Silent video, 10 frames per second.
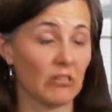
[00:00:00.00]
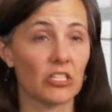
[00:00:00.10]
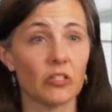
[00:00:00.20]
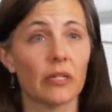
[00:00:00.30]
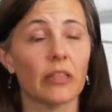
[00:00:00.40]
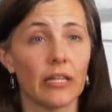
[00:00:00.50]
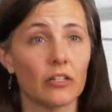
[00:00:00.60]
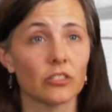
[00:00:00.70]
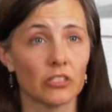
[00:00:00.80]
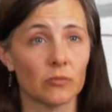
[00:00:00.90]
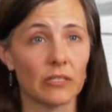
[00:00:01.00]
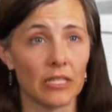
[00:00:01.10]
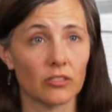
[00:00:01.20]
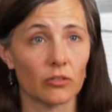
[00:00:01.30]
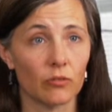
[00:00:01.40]
is there anything else I should be
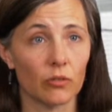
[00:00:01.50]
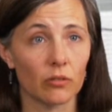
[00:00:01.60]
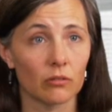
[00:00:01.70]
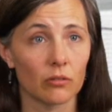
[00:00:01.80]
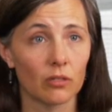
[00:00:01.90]
tested for?